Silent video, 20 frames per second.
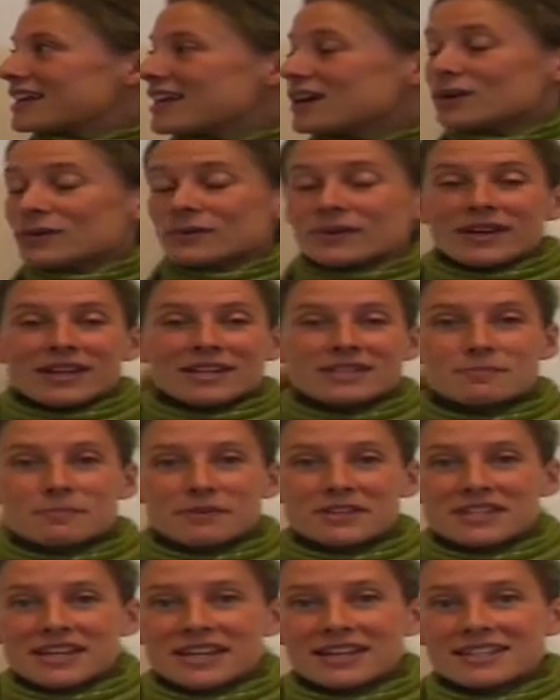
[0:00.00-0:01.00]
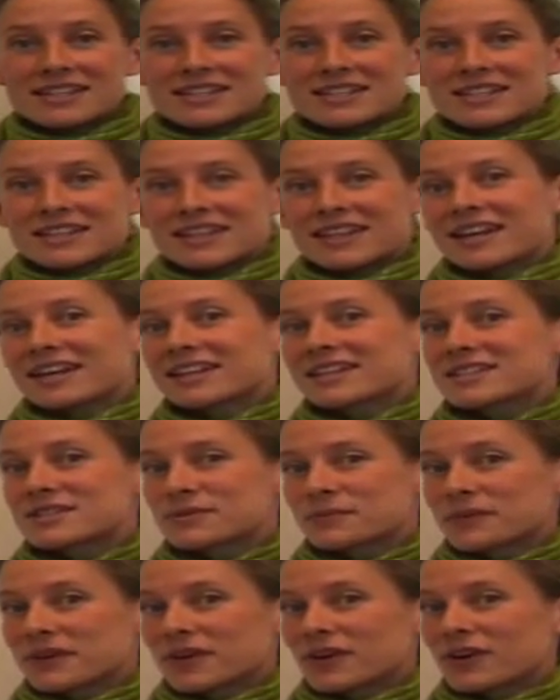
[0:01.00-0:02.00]
Now let's pretend
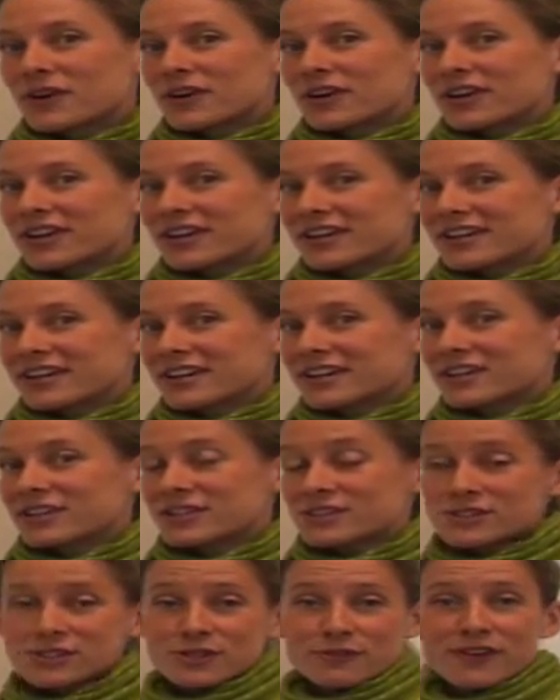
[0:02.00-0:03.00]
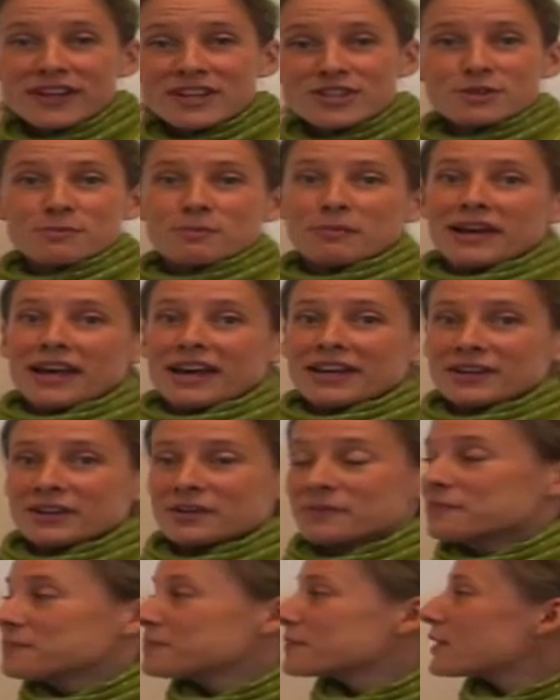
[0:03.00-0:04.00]
that we are a conservation
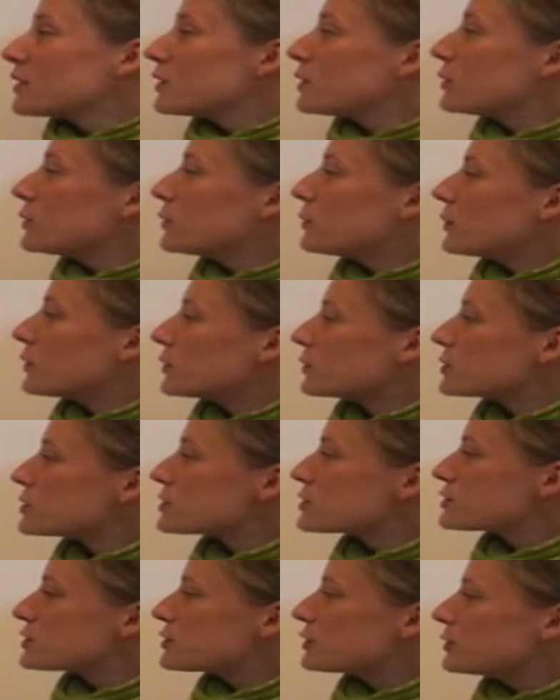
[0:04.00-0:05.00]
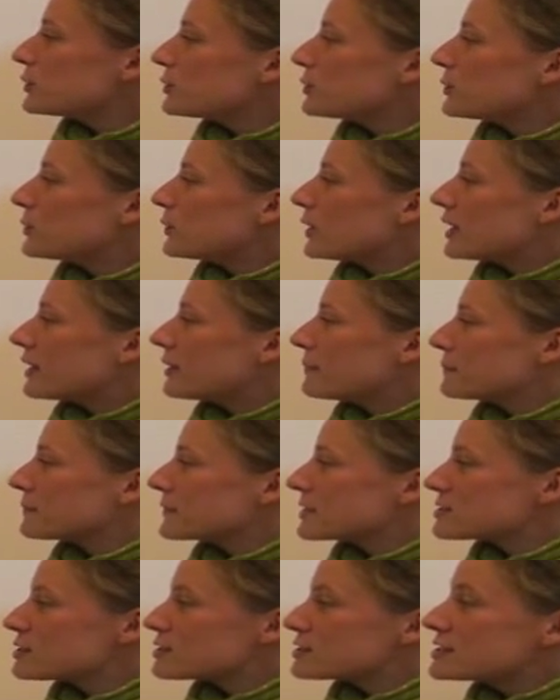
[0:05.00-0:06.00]
planner who wants
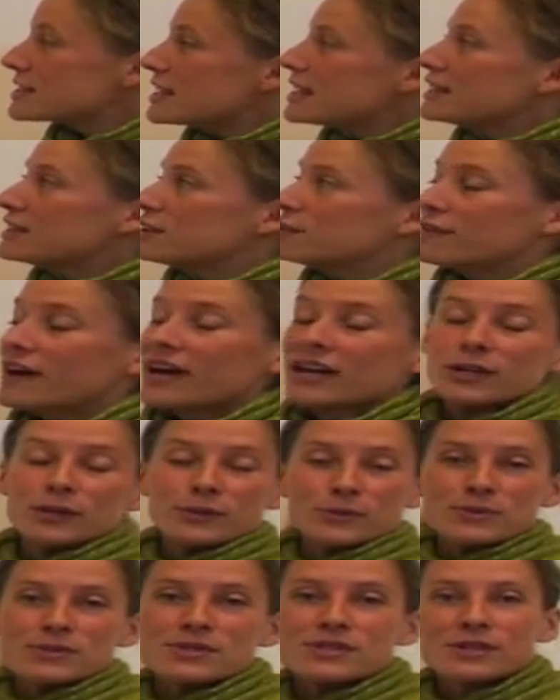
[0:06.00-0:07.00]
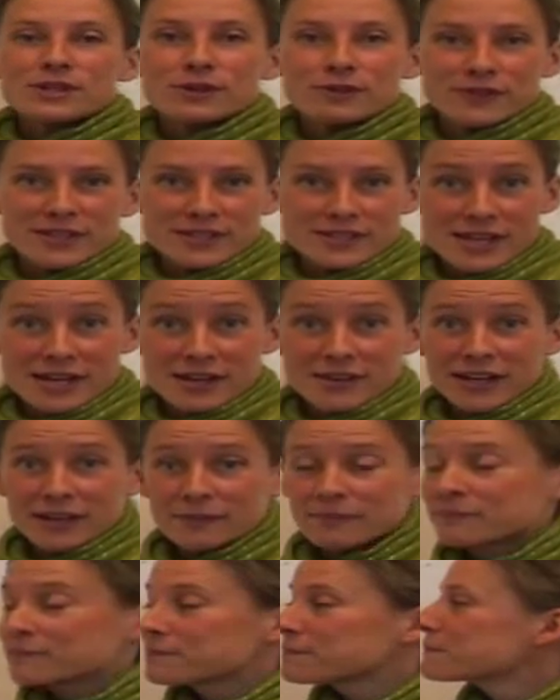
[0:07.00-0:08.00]
to sustain the values of this area.